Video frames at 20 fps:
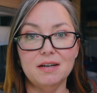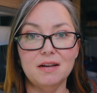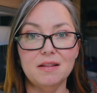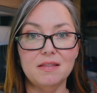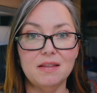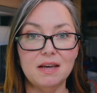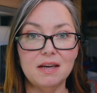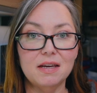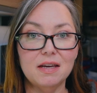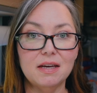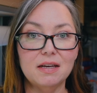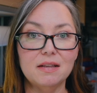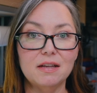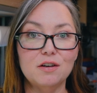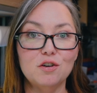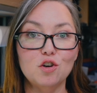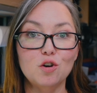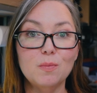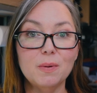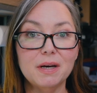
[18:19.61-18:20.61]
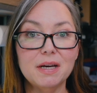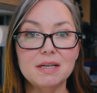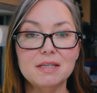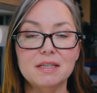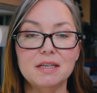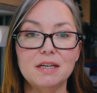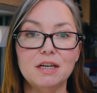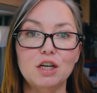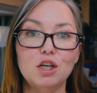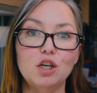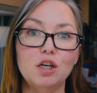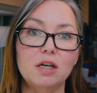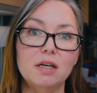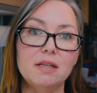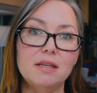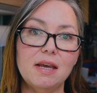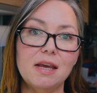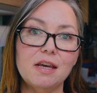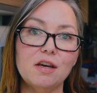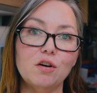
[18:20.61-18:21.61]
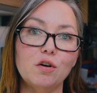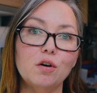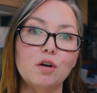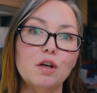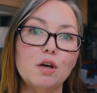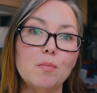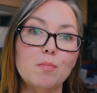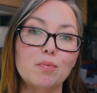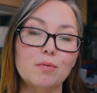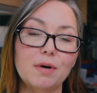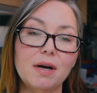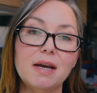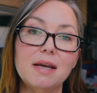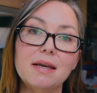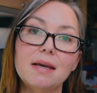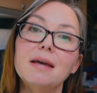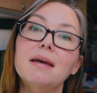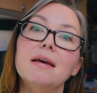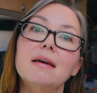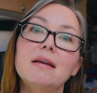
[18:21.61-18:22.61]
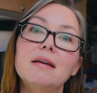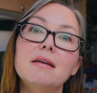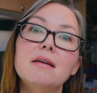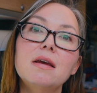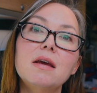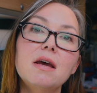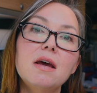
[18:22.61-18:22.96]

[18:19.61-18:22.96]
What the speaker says: and thinking that nobody's in here and they could break in.